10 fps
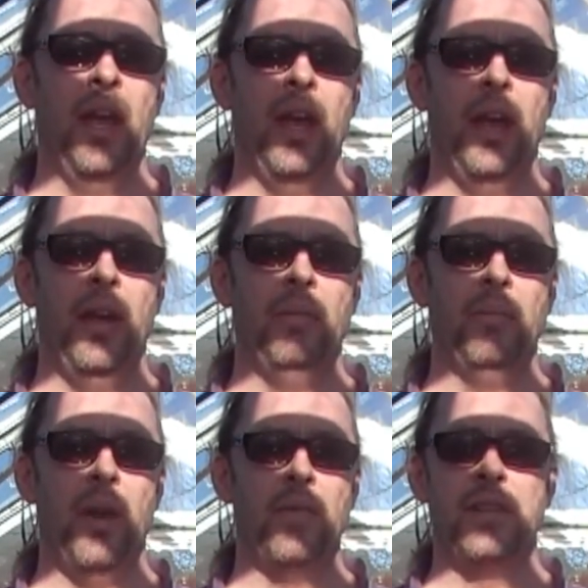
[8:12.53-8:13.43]

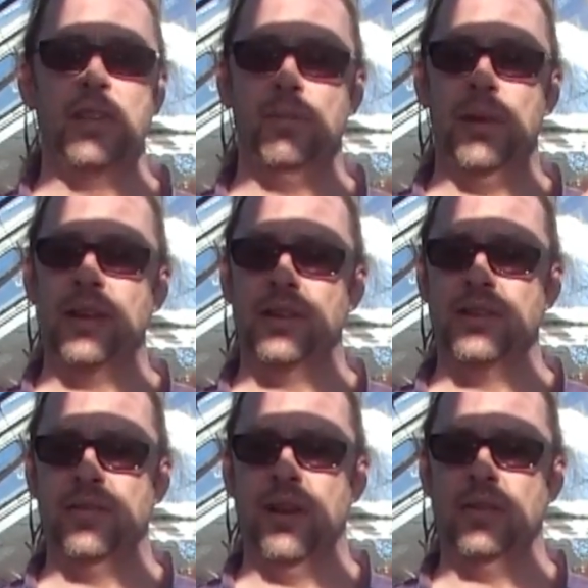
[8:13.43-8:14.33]
Obviously the plant
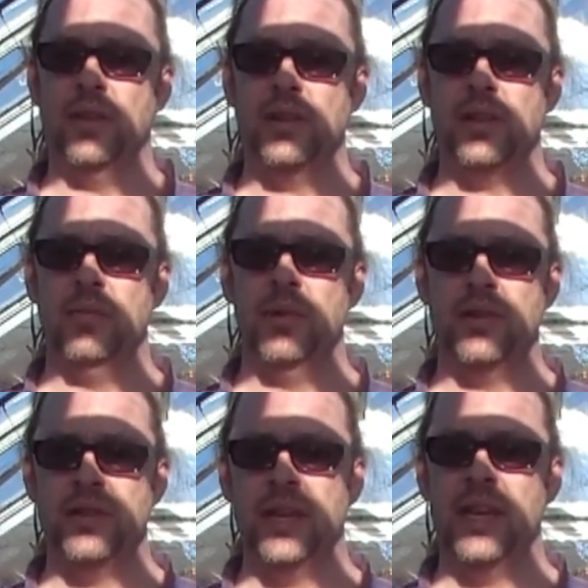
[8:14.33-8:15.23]
can survive on its own
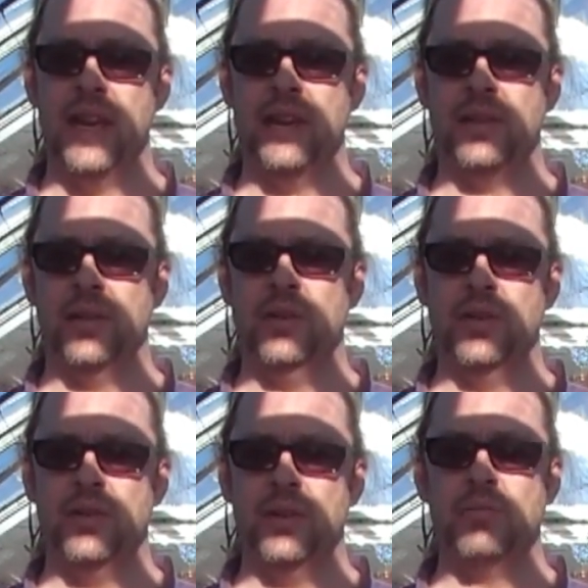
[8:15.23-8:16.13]
because it can get its own
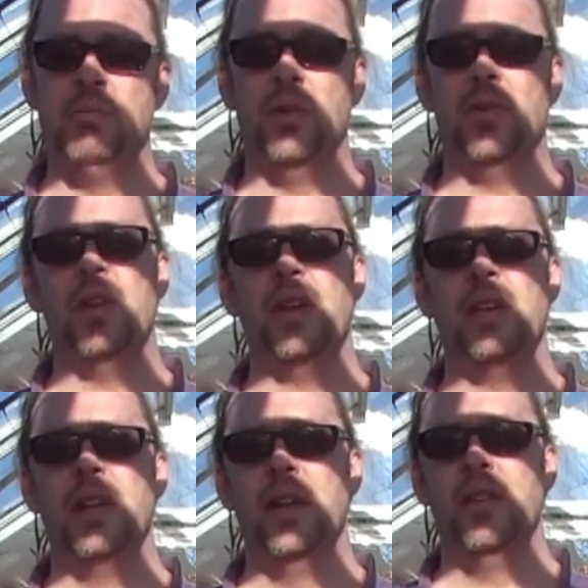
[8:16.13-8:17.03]
nutrients, but
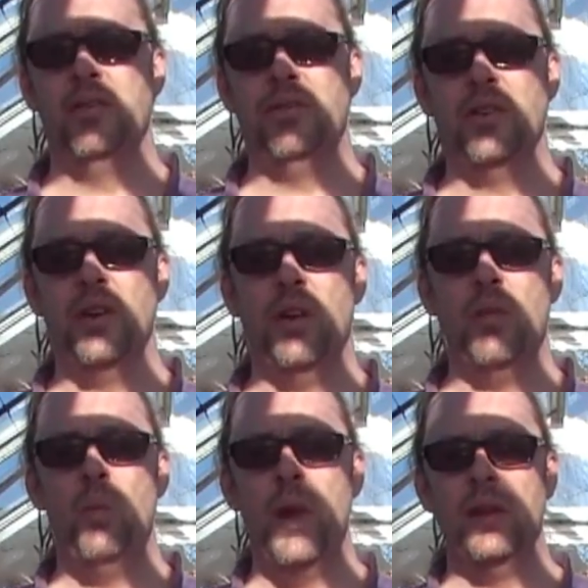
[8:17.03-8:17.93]
the fungi
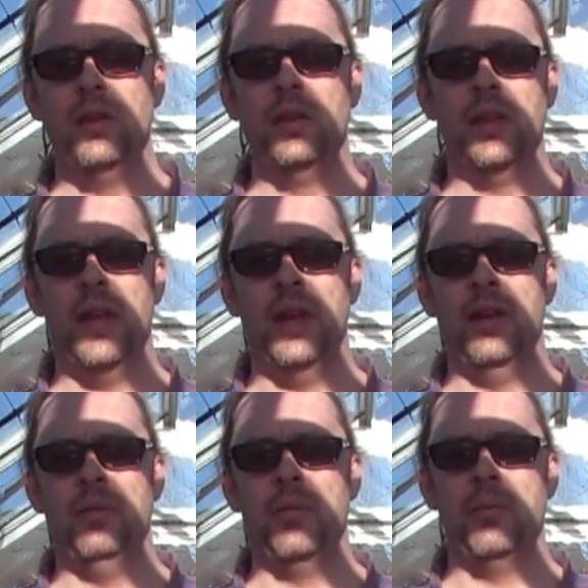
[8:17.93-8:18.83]
will
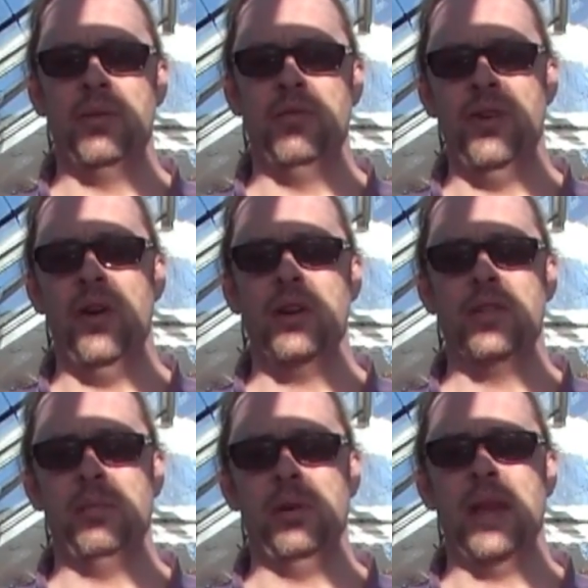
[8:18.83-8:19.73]

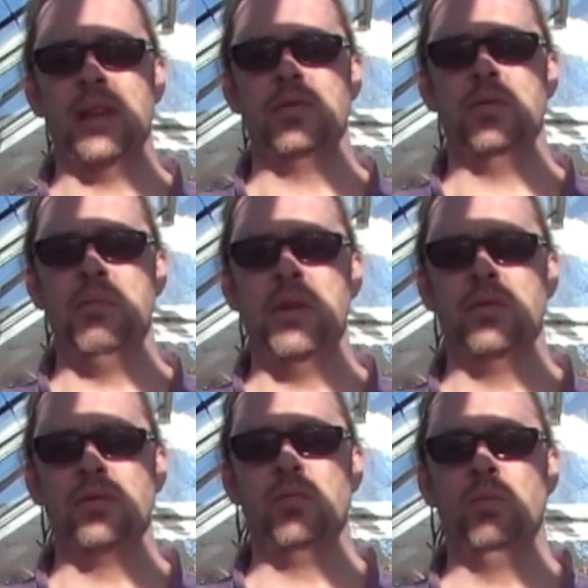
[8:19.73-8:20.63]
provide the plant with
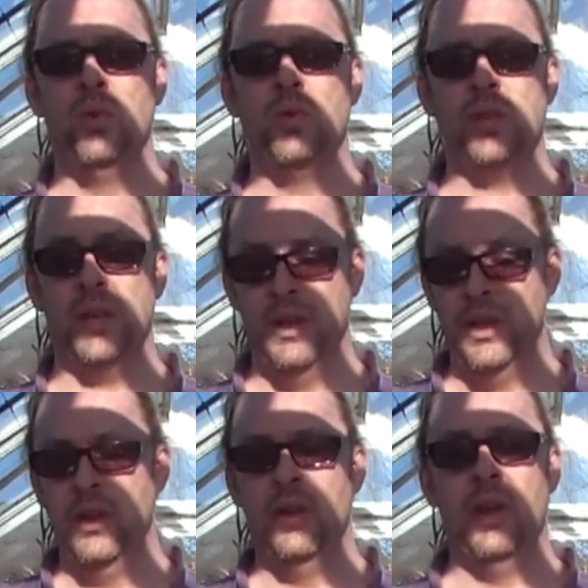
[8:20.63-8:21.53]
minerals and water
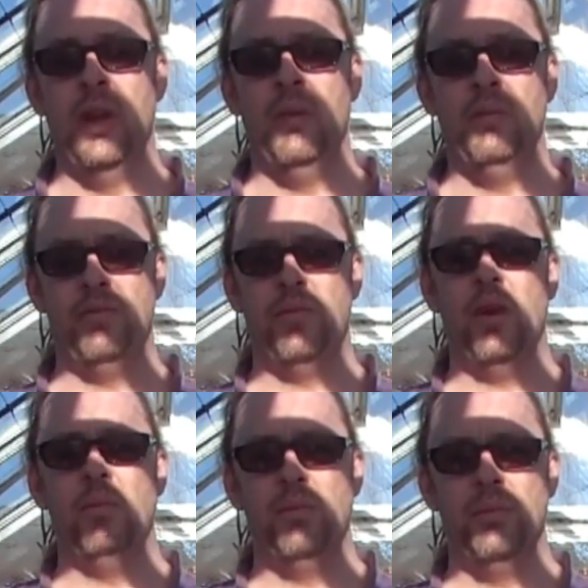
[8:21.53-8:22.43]

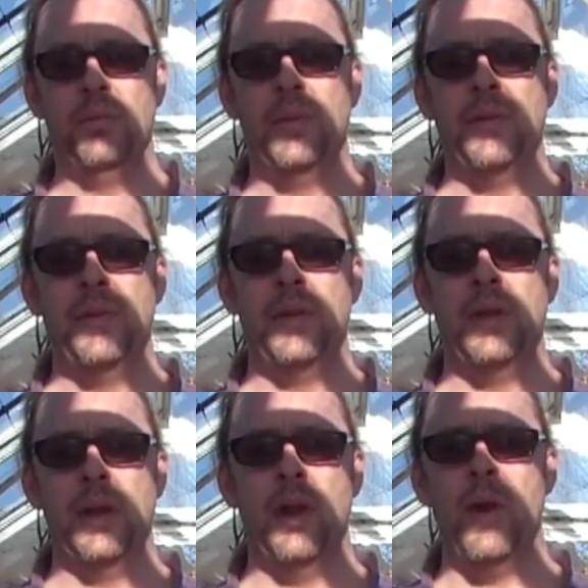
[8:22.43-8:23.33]
from
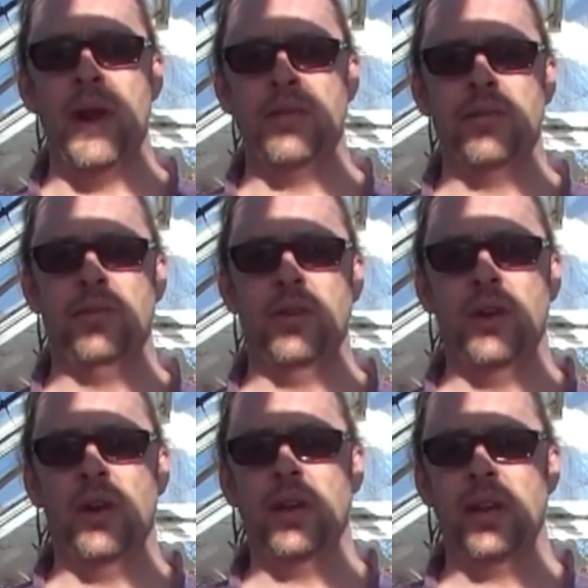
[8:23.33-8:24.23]
wherever the
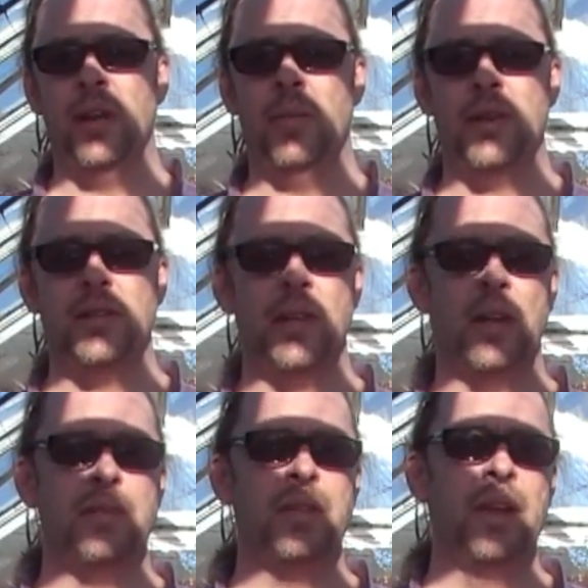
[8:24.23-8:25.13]
fungi actually
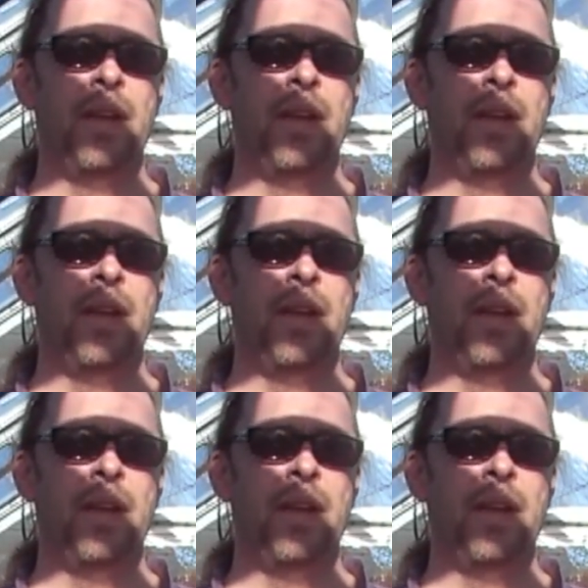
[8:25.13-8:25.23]
goes.